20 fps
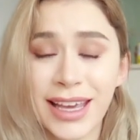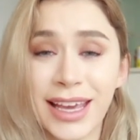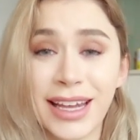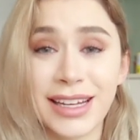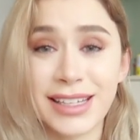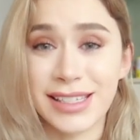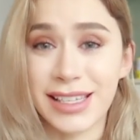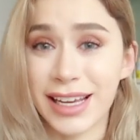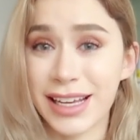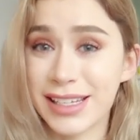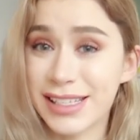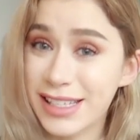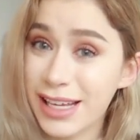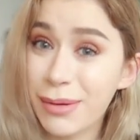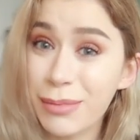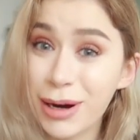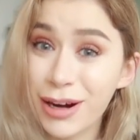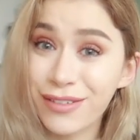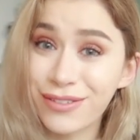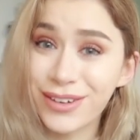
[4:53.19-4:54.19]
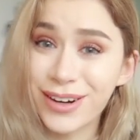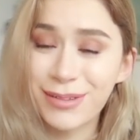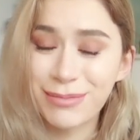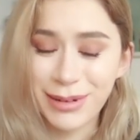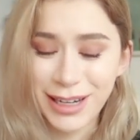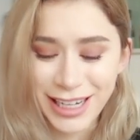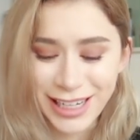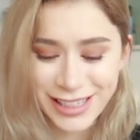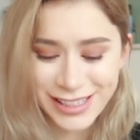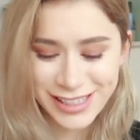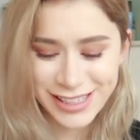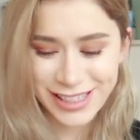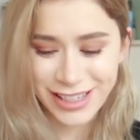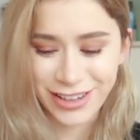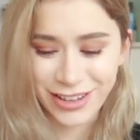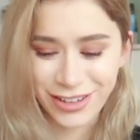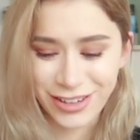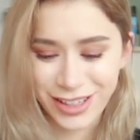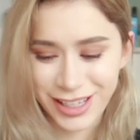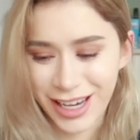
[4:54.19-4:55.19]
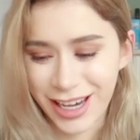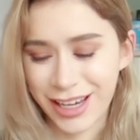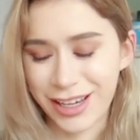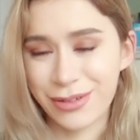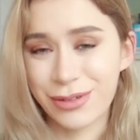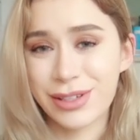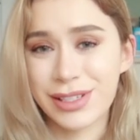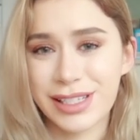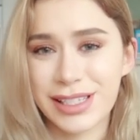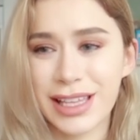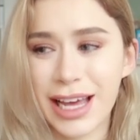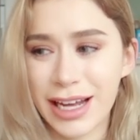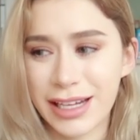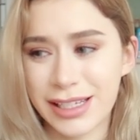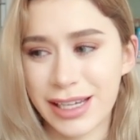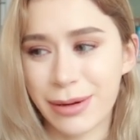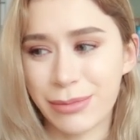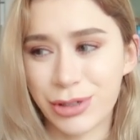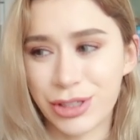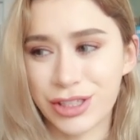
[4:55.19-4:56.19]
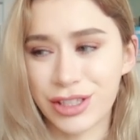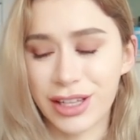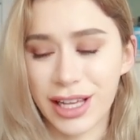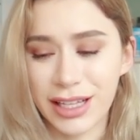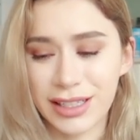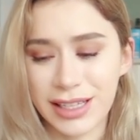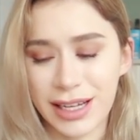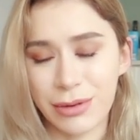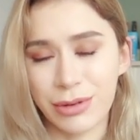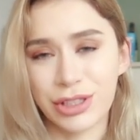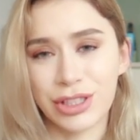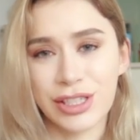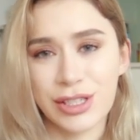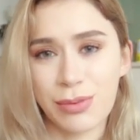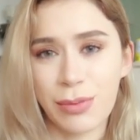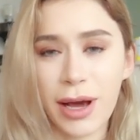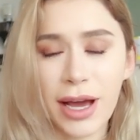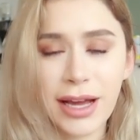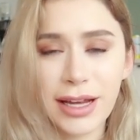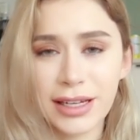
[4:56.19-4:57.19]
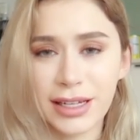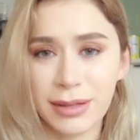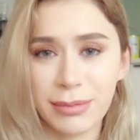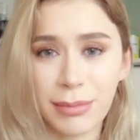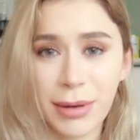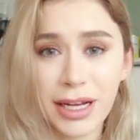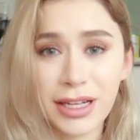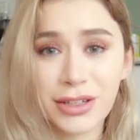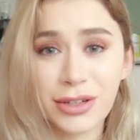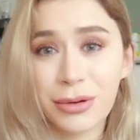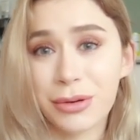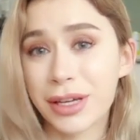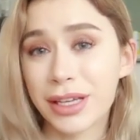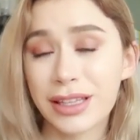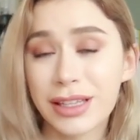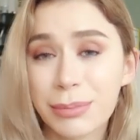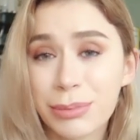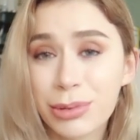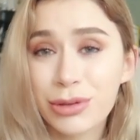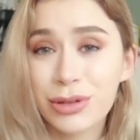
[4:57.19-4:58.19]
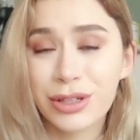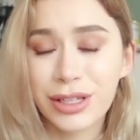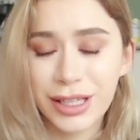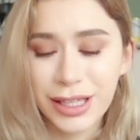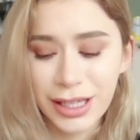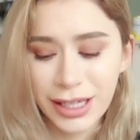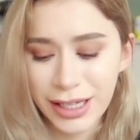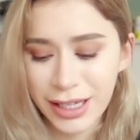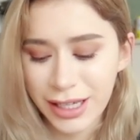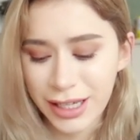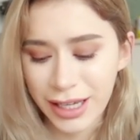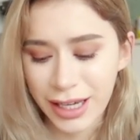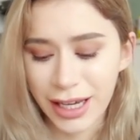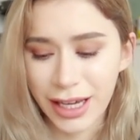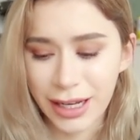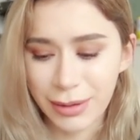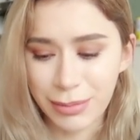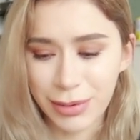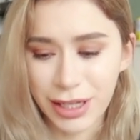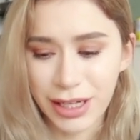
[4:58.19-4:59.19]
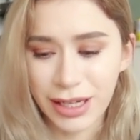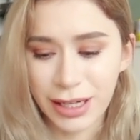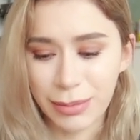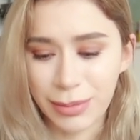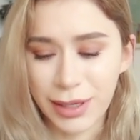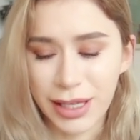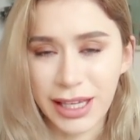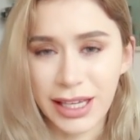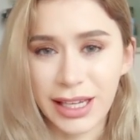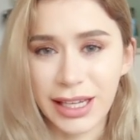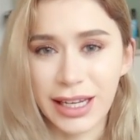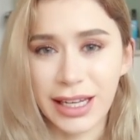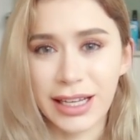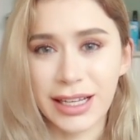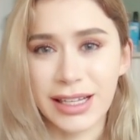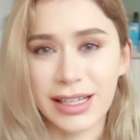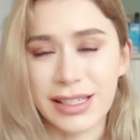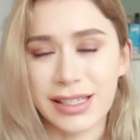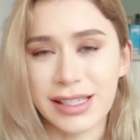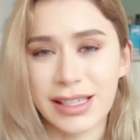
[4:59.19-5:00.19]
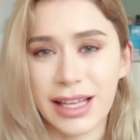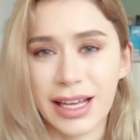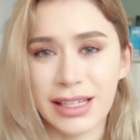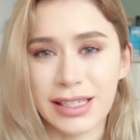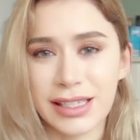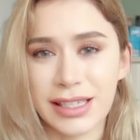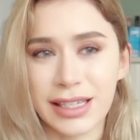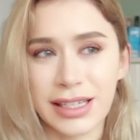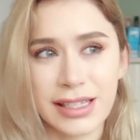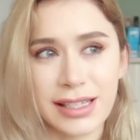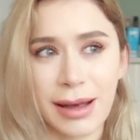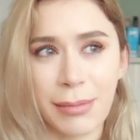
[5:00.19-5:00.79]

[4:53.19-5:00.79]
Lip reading: It is like summer for me. So yeah, it was that temperature that day, which is why I didn't mind going in the pool and being in a bikini, because that's like